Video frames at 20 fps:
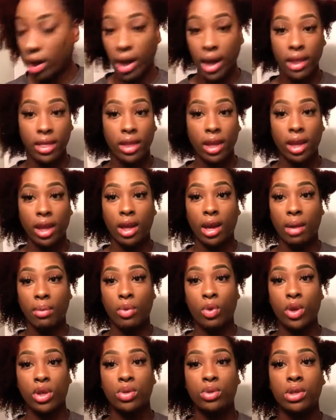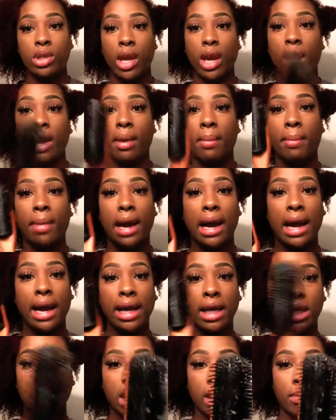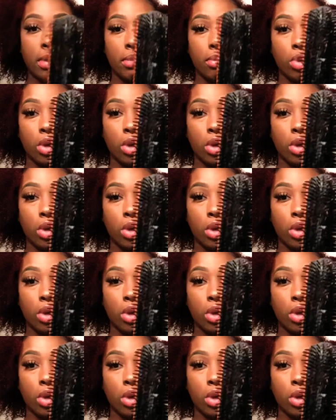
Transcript: And then I'm going to take my dimming